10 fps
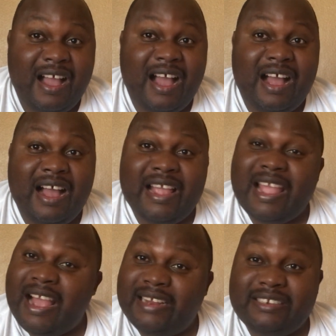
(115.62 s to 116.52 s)
I
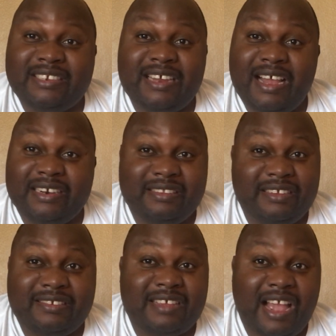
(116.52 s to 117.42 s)
can't stand
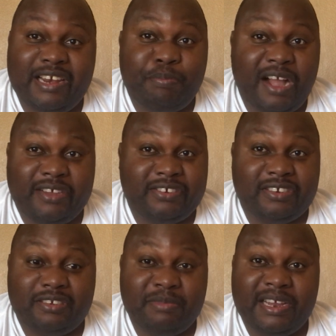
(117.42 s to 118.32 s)
this kind of
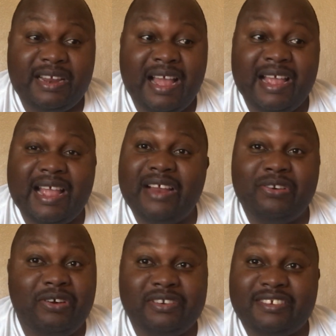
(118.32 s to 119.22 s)
pastors, man. I
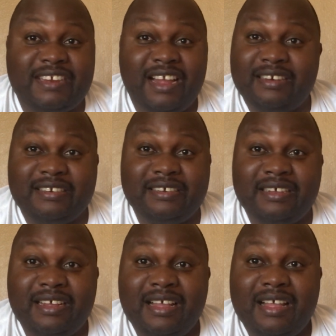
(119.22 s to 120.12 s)
cannot stand.
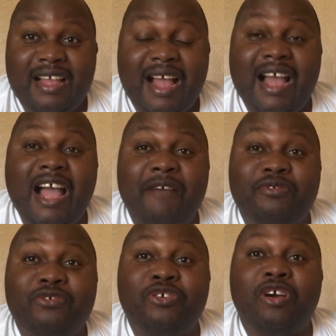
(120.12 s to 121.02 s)
I
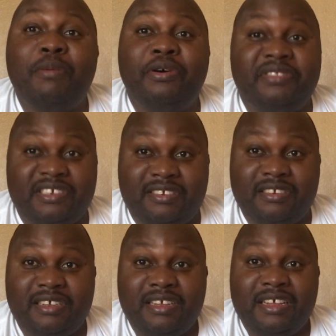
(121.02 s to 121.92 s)
have to talk about this.